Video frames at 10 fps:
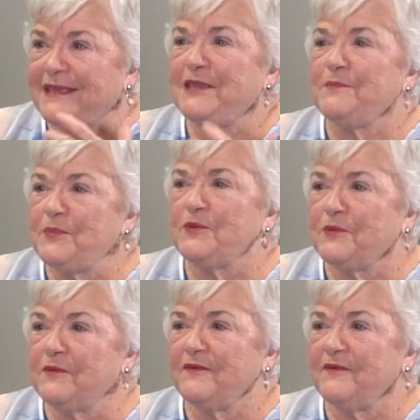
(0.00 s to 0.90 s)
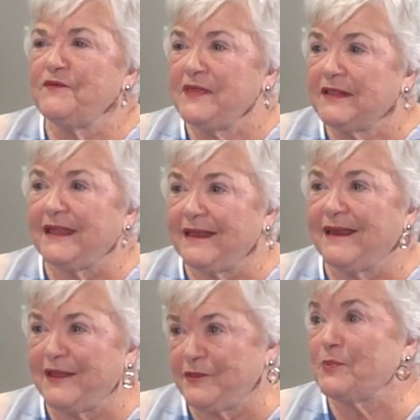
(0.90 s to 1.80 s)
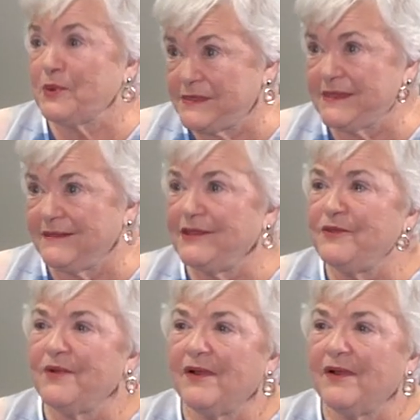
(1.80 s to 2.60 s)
keep you feeling like the person that you